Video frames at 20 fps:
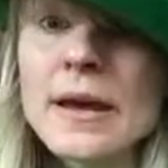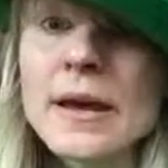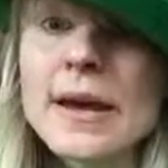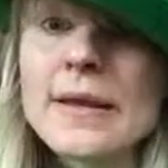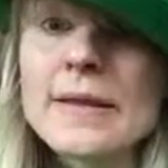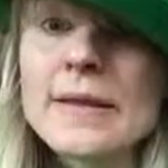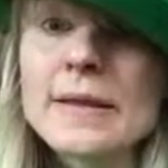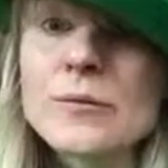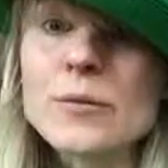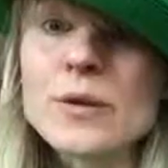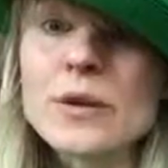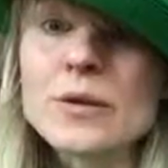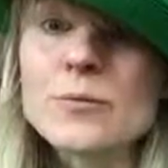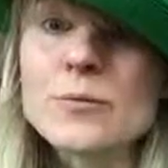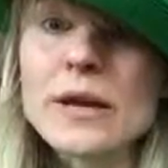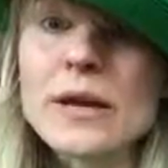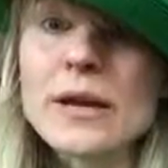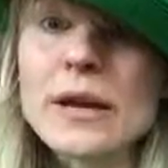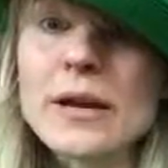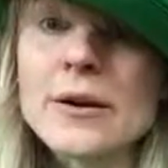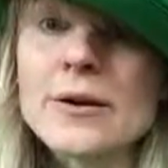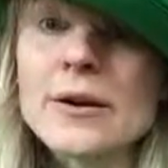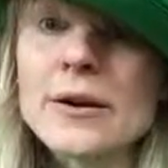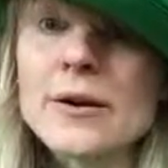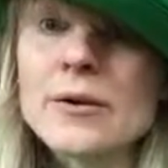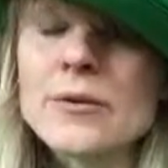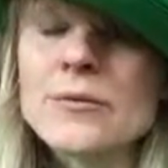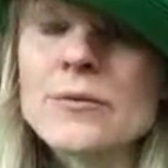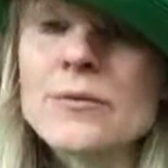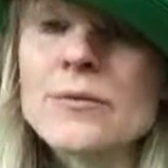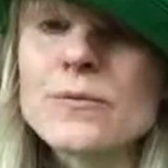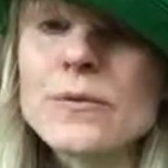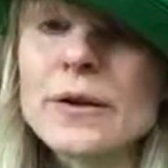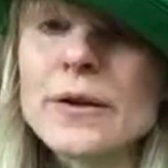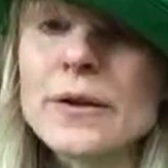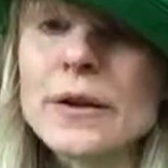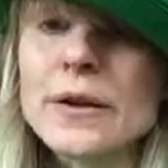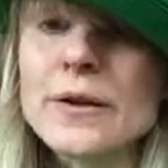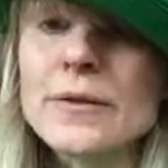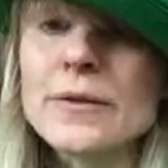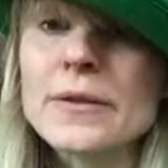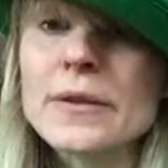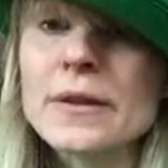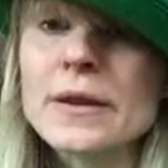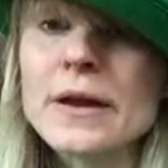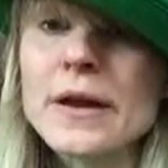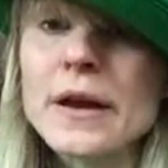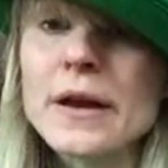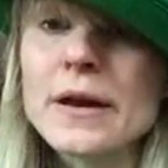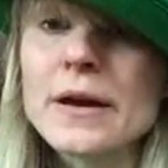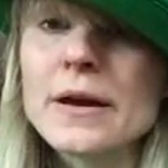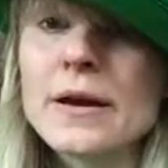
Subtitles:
And then we can right arrow and figure out the